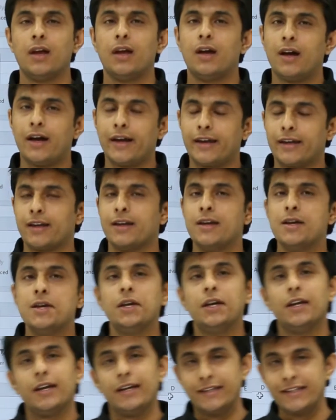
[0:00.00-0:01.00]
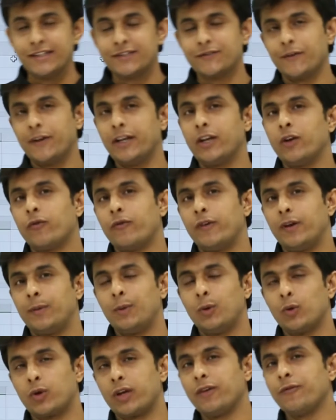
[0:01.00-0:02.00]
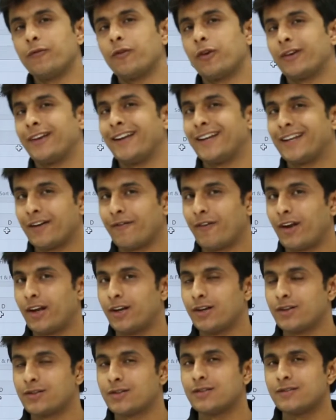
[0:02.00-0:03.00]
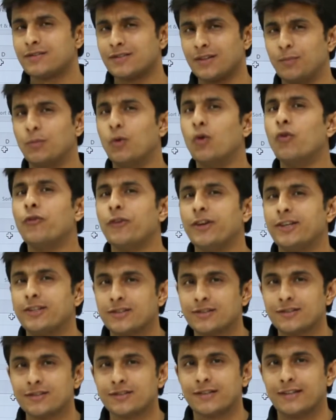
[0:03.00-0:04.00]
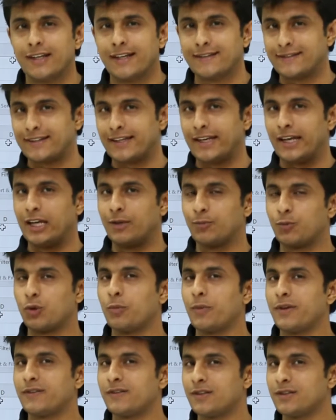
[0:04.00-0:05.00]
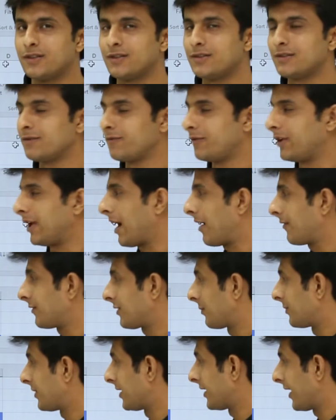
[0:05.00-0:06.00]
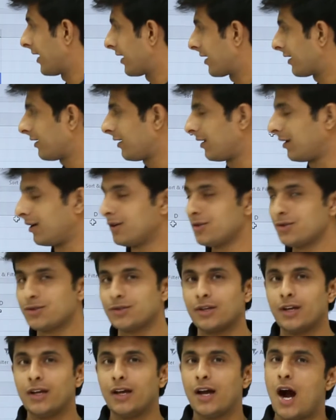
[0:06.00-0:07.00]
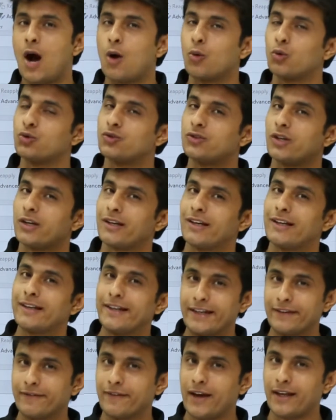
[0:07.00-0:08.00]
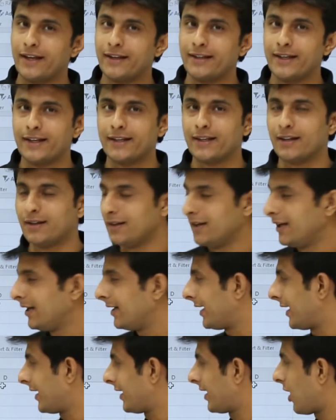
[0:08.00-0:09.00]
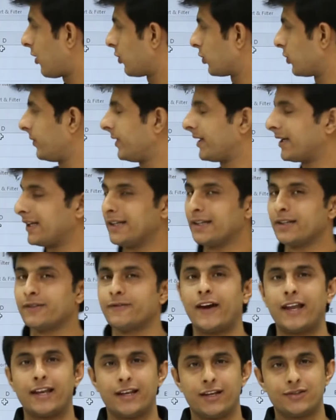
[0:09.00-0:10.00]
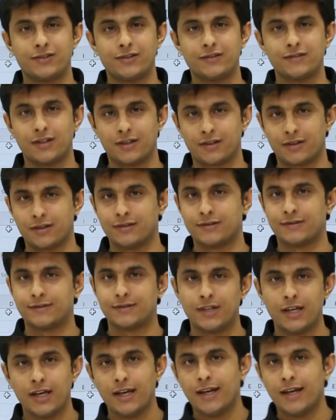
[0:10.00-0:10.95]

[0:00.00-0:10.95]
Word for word: Hi, in this video we'll be looking for data validation, some more features, let's say input messages, we have something error alerts, how to circle invalid data and how do we clear validation circles.